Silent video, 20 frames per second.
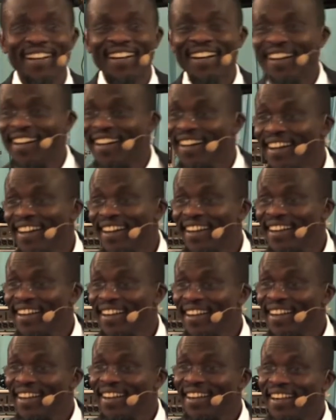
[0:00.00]

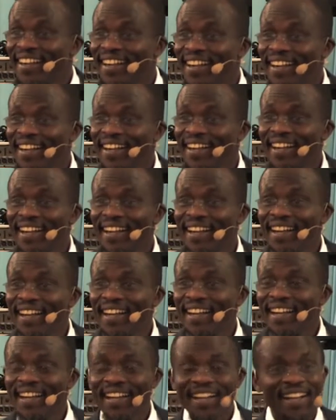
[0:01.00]

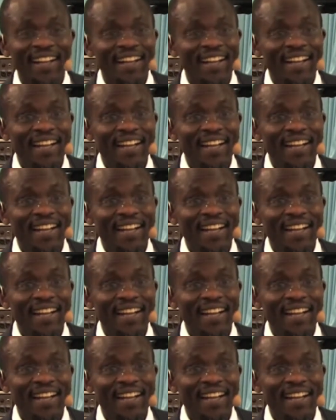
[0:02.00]
[no speech]